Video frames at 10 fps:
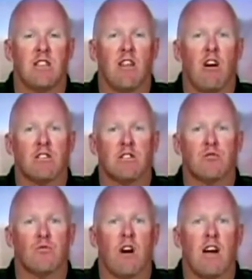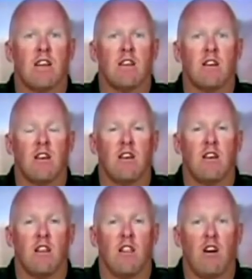He'd lost his ride,
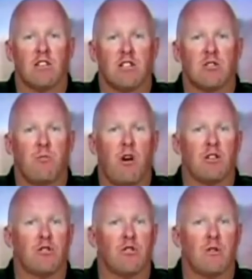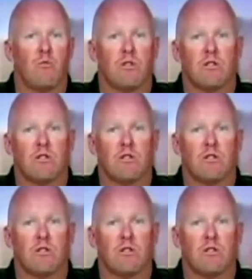lost his sponsor, and